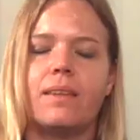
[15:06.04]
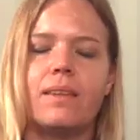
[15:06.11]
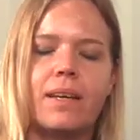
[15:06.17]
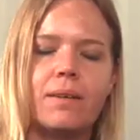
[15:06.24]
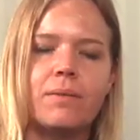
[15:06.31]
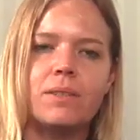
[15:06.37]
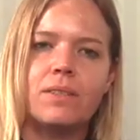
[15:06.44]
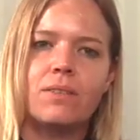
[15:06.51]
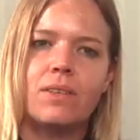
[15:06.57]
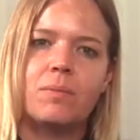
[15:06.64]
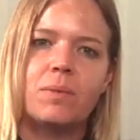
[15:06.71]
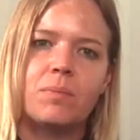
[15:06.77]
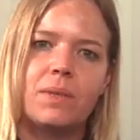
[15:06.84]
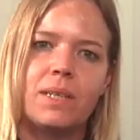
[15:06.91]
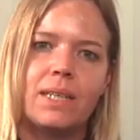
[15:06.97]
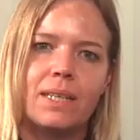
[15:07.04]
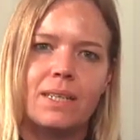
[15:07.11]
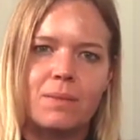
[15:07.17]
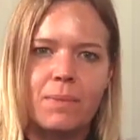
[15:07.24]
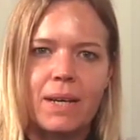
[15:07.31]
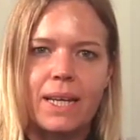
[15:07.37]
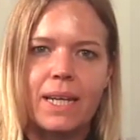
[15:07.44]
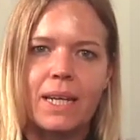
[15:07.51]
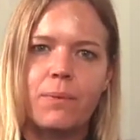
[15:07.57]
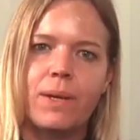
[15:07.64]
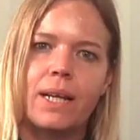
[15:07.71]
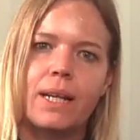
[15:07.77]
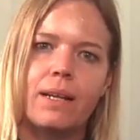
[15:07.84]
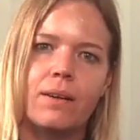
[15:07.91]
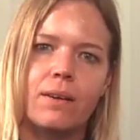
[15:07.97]
That was Creamer Media's Mining
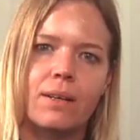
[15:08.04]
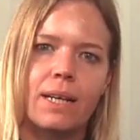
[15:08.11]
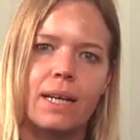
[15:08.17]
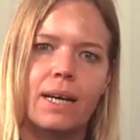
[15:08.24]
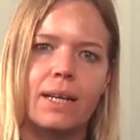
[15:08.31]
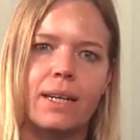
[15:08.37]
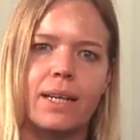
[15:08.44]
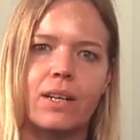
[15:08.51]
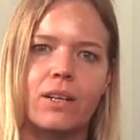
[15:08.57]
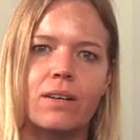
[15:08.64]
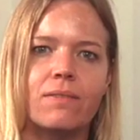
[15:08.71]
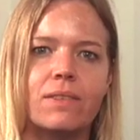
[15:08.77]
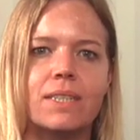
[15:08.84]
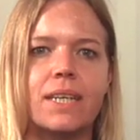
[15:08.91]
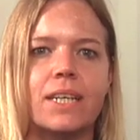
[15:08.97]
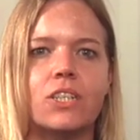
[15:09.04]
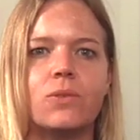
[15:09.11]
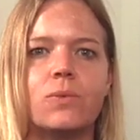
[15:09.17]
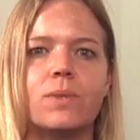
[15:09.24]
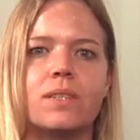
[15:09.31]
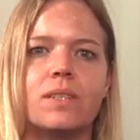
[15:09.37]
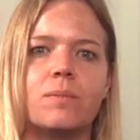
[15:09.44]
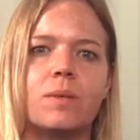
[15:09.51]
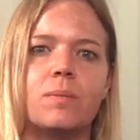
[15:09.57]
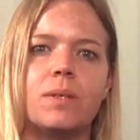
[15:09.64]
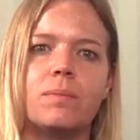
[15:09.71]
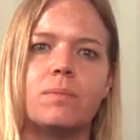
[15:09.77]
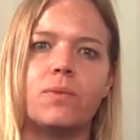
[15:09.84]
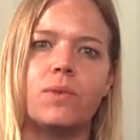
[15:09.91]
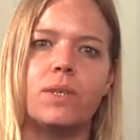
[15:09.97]
Weekly Online in conversation with
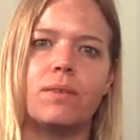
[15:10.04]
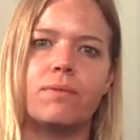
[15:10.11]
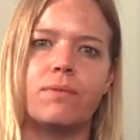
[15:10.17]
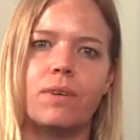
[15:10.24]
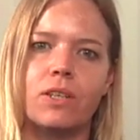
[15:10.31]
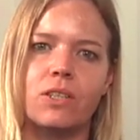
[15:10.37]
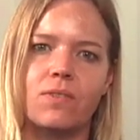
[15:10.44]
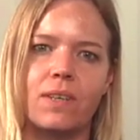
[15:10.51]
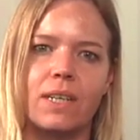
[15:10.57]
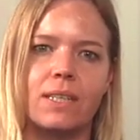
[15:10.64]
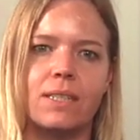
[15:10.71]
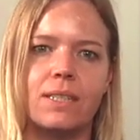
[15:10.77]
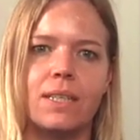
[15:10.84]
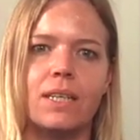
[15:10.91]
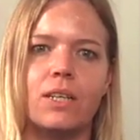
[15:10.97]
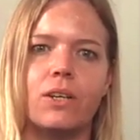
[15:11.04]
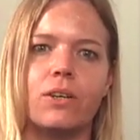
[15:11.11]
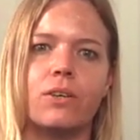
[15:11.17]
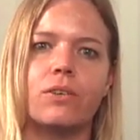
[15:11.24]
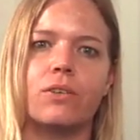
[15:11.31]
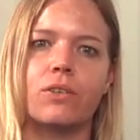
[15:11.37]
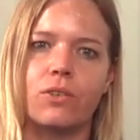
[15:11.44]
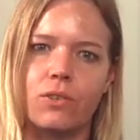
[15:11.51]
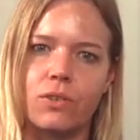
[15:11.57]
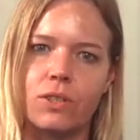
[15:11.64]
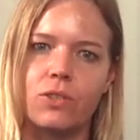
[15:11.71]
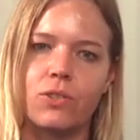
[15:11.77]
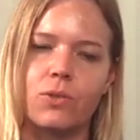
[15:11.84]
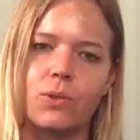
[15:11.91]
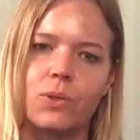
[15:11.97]
Namibian Marine Phosphate CEO
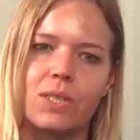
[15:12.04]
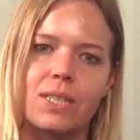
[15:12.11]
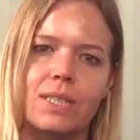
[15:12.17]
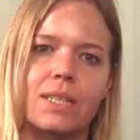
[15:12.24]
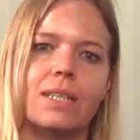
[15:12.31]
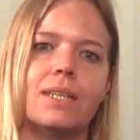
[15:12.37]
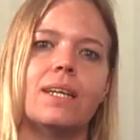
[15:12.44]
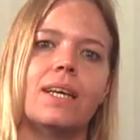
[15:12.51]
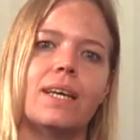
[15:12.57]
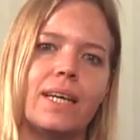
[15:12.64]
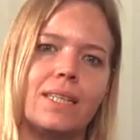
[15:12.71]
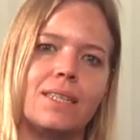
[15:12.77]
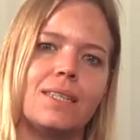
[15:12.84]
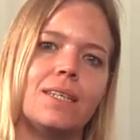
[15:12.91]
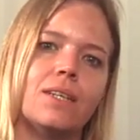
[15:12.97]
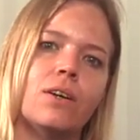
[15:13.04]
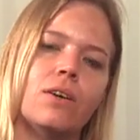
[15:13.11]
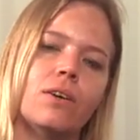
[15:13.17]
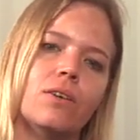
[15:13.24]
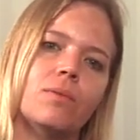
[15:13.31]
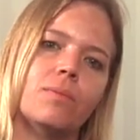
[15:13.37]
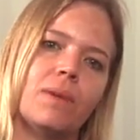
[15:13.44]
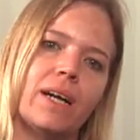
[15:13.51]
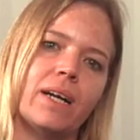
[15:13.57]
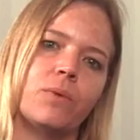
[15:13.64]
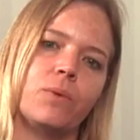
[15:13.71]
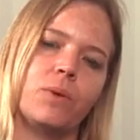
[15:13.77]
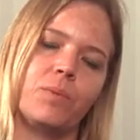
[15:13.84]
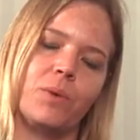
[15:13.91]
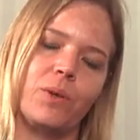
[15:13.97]
Chris Jordanson and COO
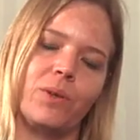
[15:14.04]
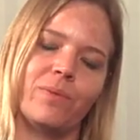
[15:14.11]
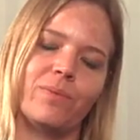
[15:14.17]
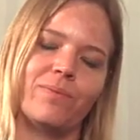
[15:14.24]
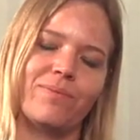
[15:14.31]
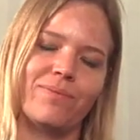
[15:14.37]
Mike Woodburn.